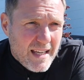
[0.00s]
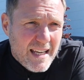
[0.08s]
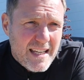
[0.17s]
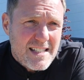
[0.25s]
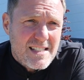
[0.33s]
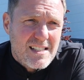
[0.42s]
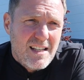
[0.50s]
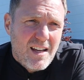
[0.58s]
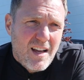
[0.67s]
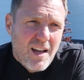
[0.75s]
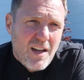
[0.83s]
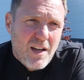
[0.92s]
is,
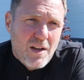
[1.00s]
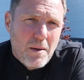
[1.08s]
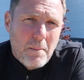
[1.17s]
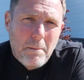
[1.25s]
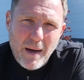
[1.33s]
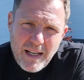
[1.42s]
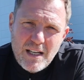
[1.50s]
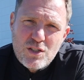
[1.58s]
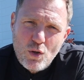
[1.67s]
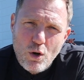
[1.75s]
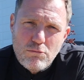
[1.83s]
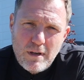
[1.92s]
money is
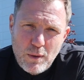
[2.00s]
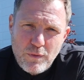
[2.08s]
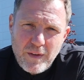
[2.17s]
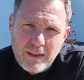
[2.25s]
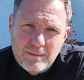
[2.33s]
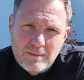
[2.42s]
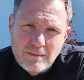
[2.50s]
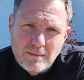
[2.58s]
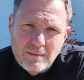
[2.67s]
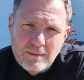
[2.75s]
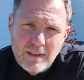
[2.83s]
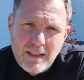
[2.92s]
not a real thing.
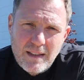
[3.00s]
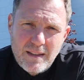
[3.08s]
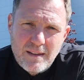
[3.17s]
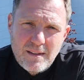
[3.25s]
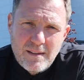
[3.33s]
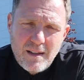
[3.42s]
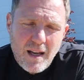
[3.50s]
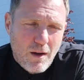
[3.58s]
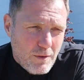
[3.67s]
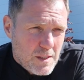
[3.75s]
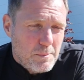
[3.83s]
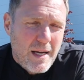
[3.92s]
And
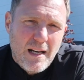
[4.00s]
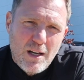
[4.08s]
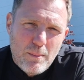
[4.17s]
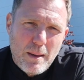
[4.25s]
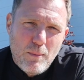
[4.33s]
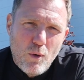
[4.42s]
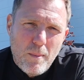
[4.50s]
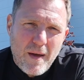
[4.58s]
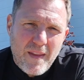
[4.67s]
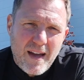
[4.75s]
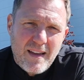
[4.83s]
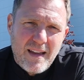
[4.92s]
I'll explain a little bit more
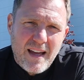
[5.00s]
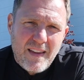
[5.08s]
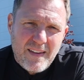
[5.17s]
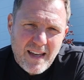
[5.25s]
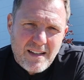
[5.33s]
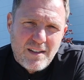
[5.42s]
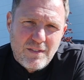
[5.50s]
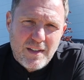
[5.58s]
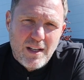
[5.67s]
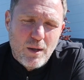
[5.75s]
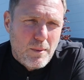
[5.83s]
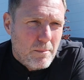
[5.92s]
about that at the end of the
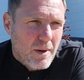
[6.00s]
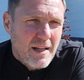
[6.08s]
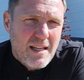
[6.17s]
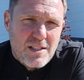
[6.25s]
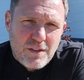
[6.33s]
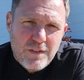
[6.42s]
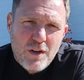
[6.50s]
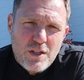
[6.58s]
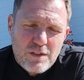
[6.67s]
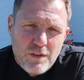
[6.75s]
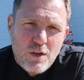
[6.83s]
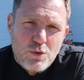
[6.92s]
video, but money is the
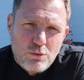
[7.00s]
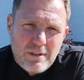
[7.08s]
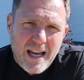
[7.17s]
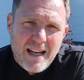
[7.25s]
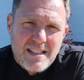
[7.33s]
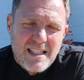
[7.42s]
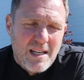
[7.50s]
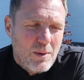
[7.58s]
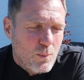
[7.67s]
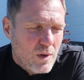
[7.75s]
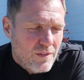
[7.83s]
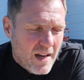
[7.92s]
first virtual reality
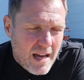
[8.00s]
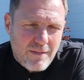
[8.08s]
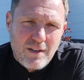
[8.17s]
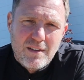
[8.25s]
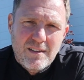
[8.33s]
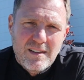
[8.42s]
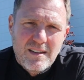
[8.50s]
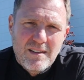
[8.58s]
we've ever